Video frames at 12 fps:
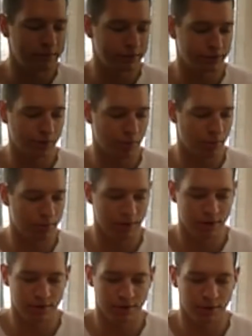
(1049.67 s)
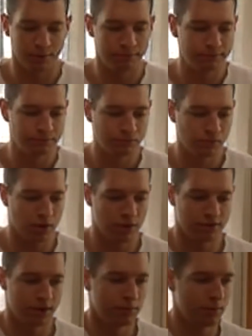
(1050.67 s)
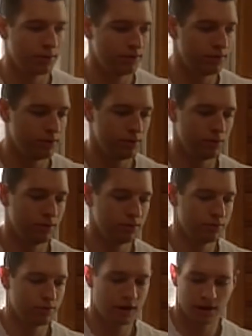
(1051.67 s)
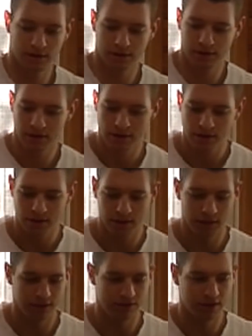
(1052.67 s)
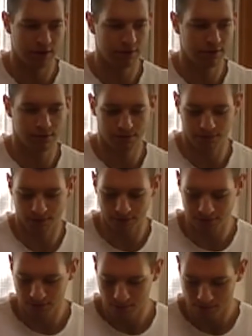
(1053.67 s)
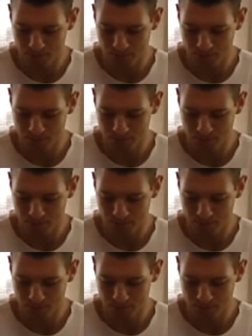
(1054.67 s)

So what we're going to do is I'm going to try the sour cream first.